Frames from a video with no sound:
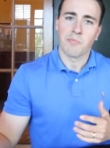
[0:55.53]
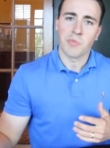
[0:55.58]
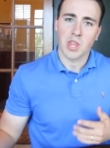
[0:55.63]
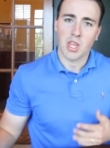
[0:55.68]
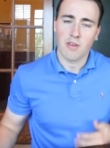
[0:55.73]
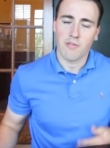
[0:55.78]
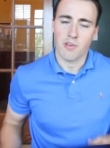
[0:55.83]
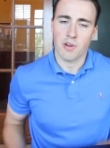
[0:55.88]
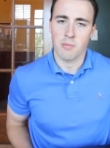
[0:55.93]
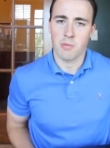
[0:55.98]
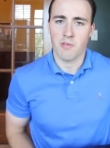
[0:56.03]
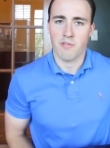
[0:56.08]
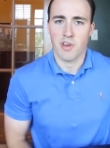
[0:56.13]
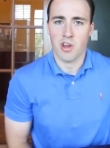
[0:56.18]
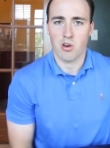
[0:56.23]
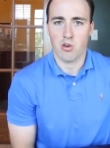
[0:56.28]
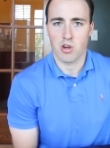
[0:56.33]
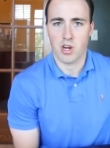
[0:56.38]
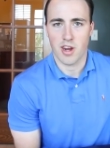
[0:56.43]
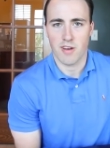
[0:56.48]
from the
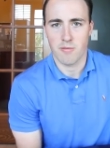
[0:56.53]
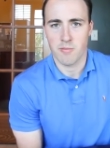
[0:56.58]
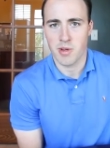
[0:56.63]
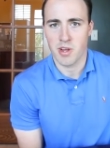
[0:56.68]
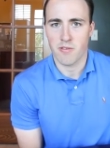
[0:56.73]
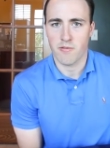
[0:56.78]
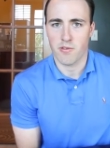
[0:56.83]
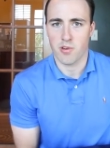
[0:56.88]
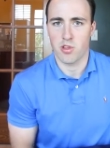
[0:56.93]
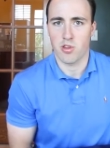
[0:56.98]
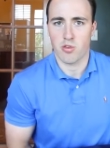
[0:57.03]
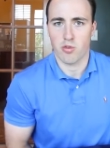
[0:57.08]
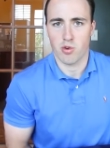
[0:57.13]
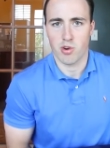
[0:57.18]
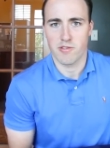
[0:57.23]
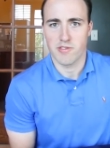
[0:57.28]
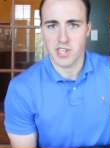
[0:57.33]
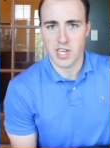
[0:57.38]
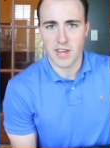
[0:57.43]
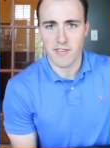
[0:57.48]
federal government for the
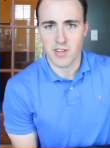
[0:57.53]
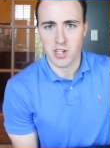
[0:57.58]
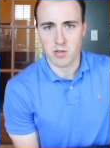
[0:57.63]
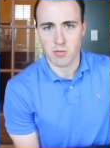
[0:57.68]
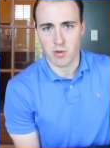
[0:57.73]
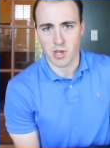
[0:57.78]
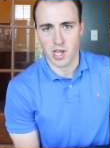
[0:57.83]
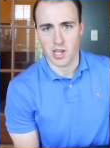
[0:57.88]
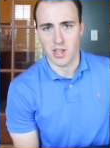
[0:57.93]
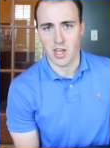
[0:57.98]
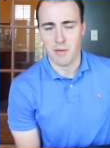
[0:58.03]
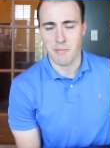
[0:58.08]
Thrift Savings Plan.